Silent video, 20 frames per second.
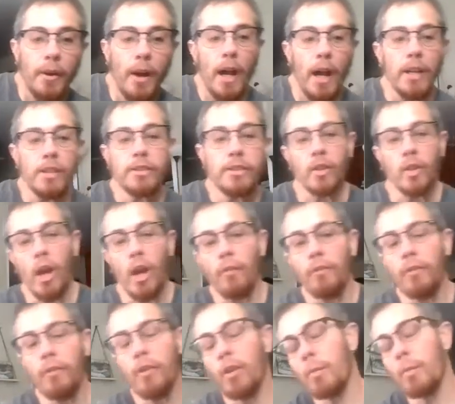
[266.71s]
I used to
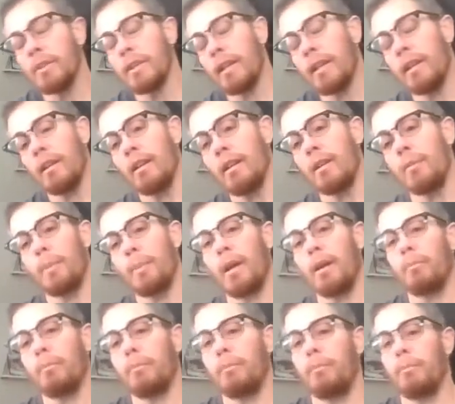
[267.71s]
love doing them as a kid,
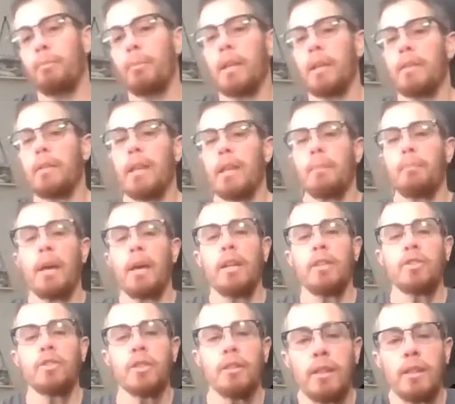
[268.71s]
but being the
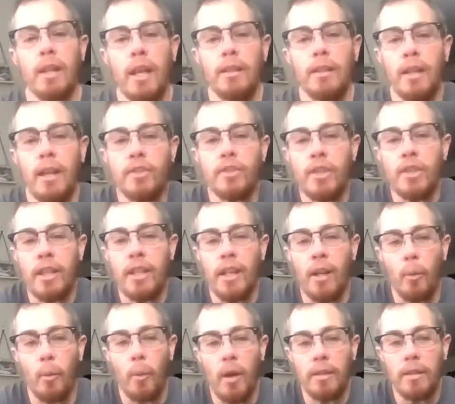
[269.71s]
impatient ADHD kid
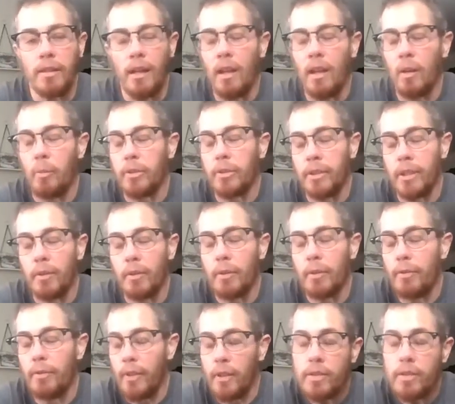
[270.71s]
I was, I almost never
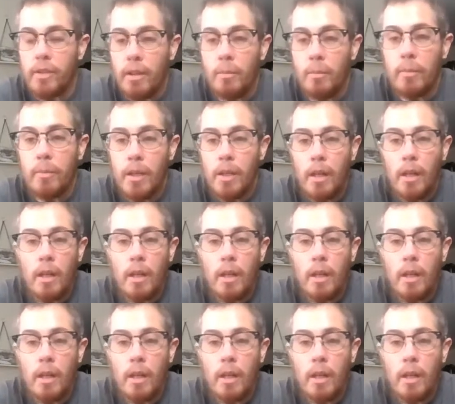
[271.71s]
finished them.